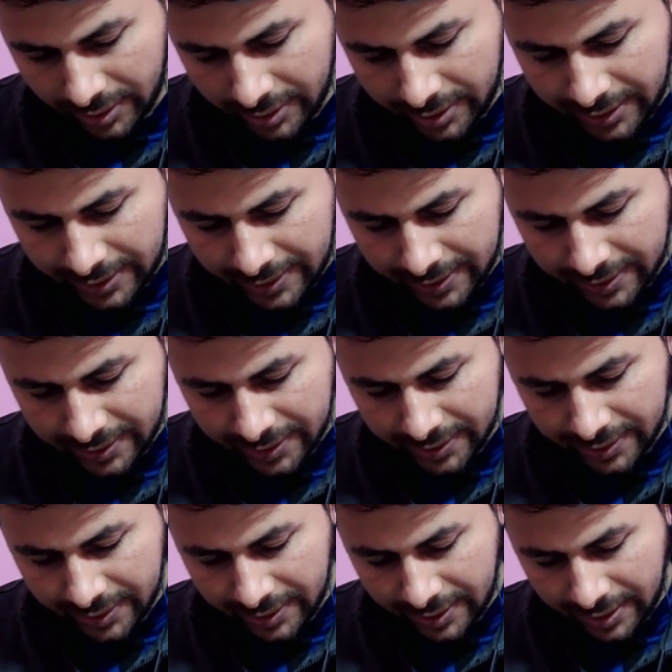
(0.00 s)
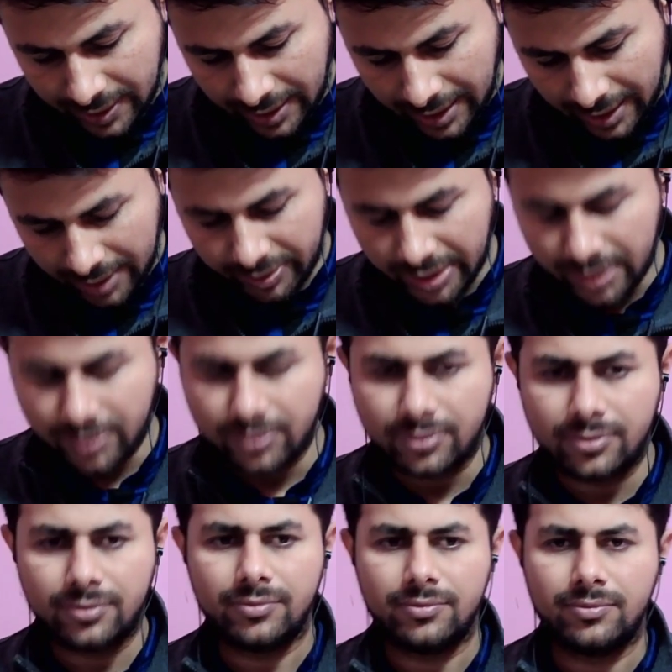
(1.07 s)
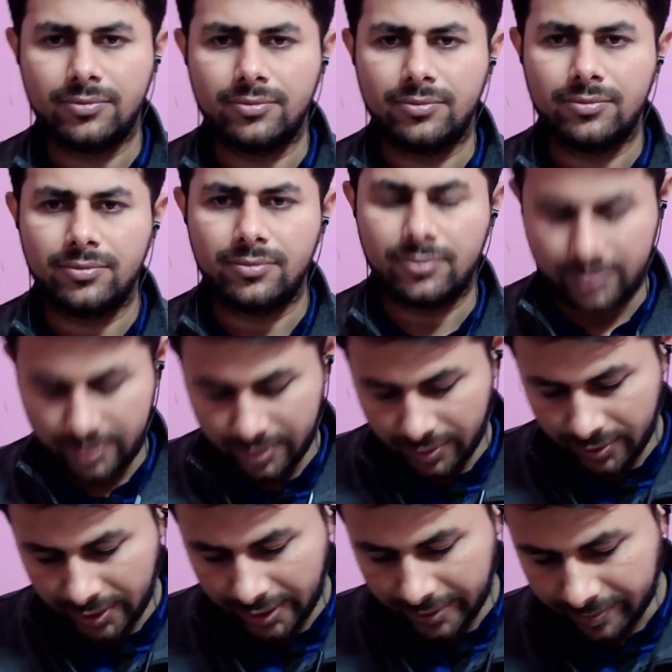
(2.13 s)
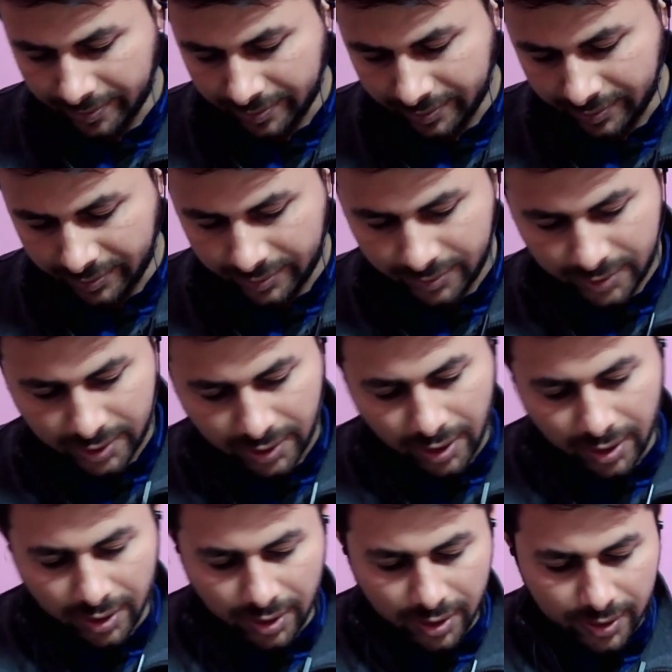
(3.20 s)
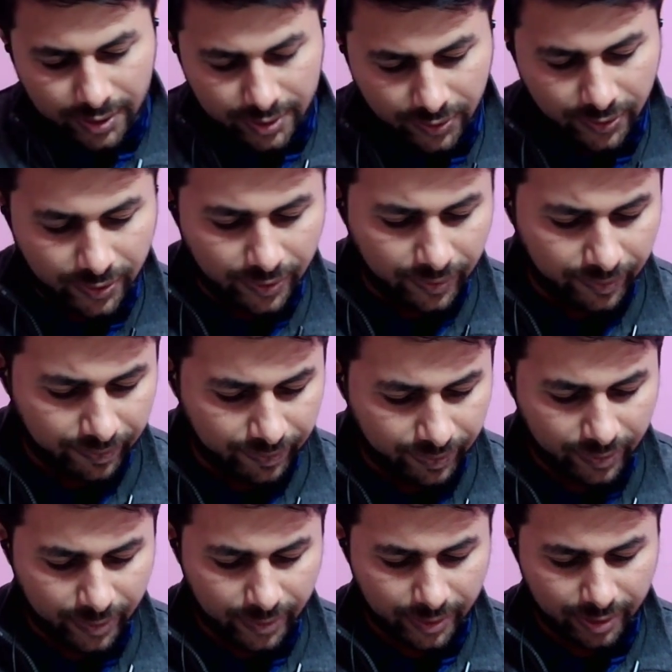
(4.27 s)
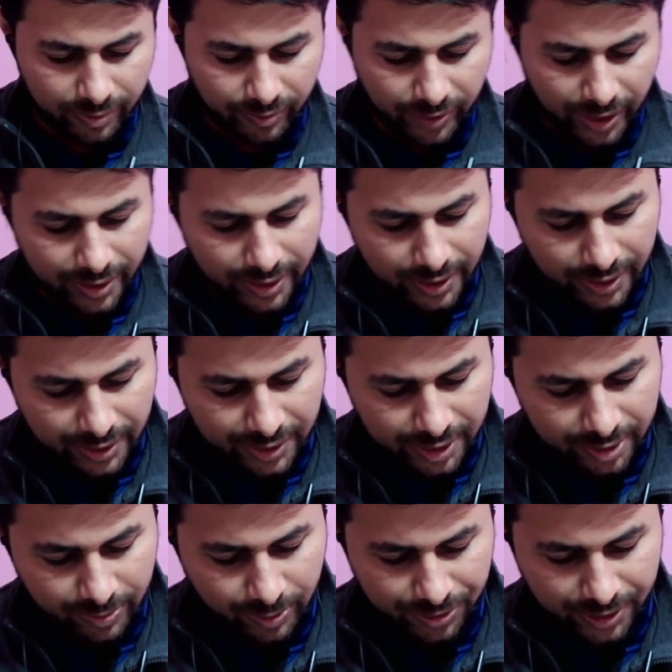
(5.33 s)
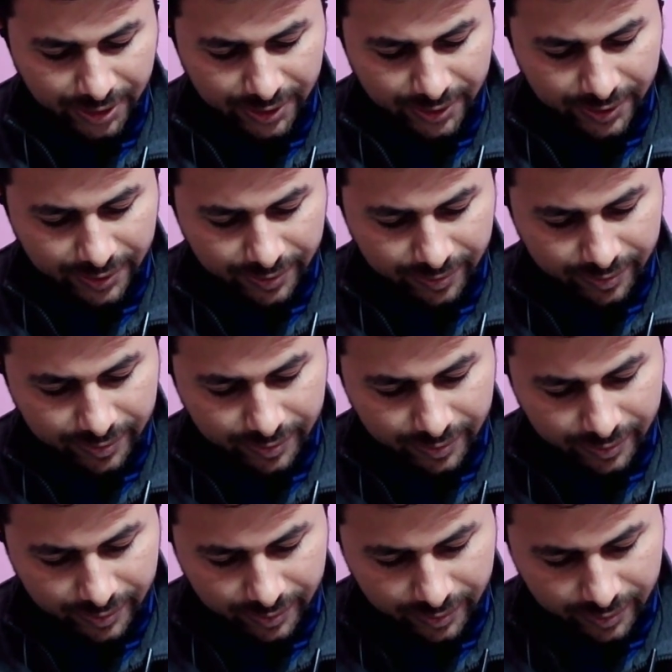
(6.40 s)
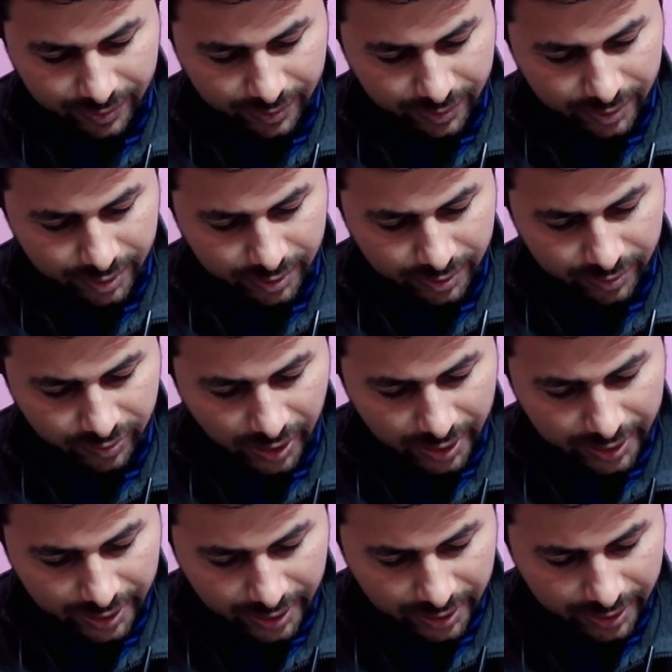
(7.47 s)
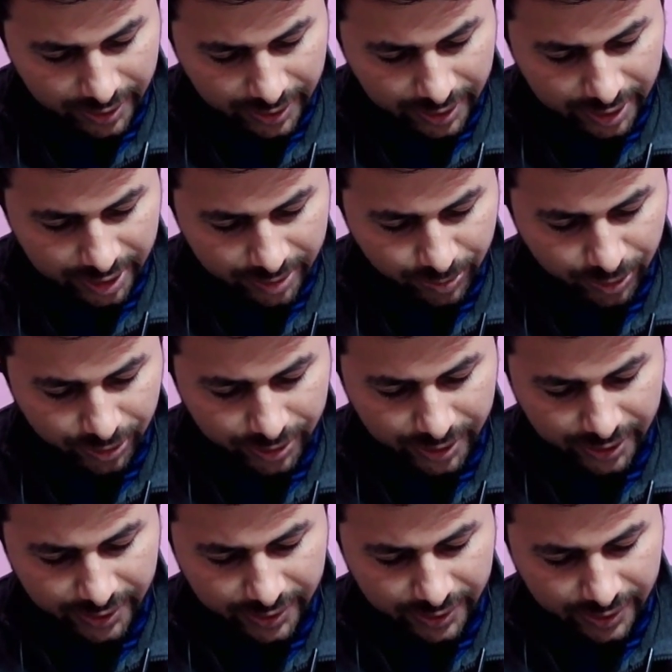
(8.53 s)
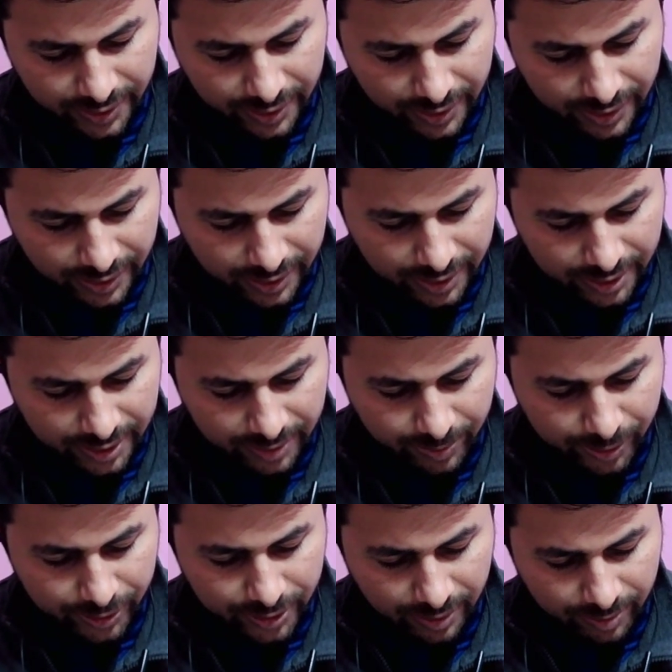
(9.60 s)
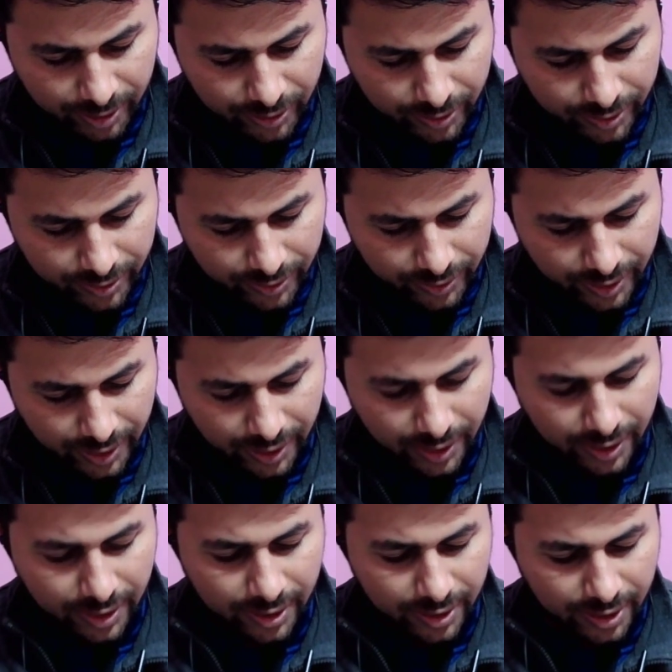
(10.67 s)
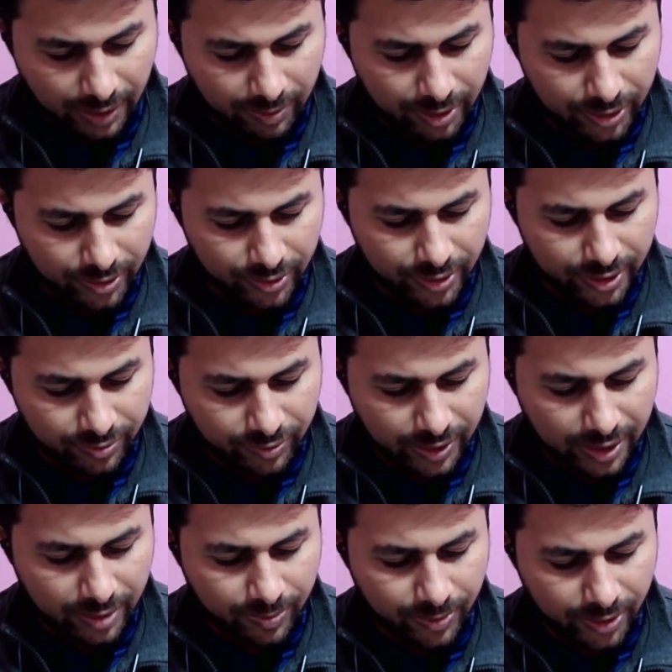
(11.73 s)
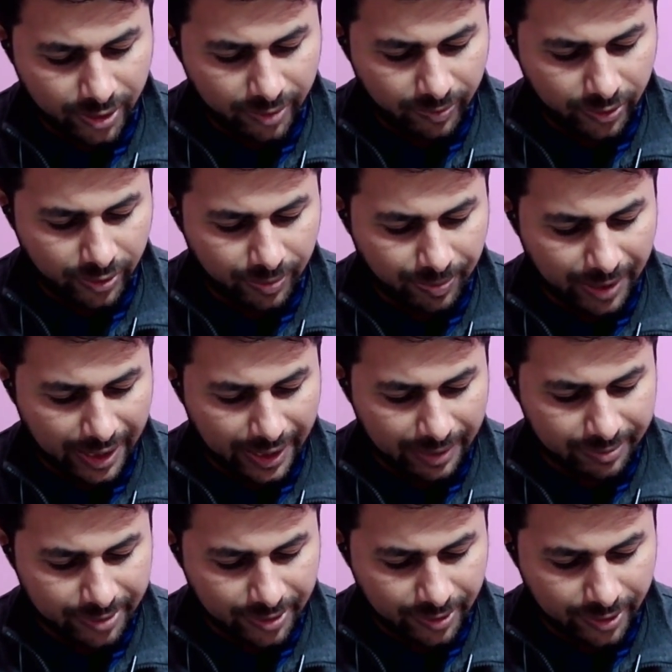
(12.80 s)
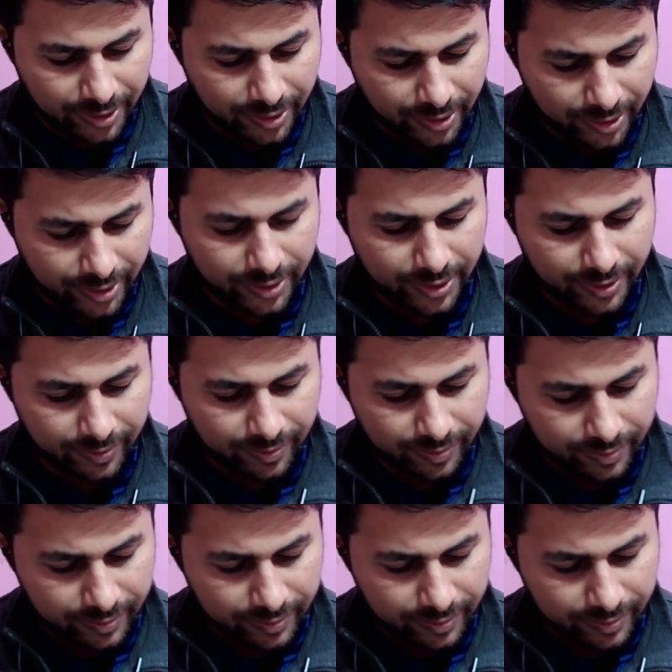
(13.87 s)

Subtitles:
this distance is R12. Okay, so work done in this process. Work done in this process is, suppose W2. W2 is 1 upon 4 pi epsilon naught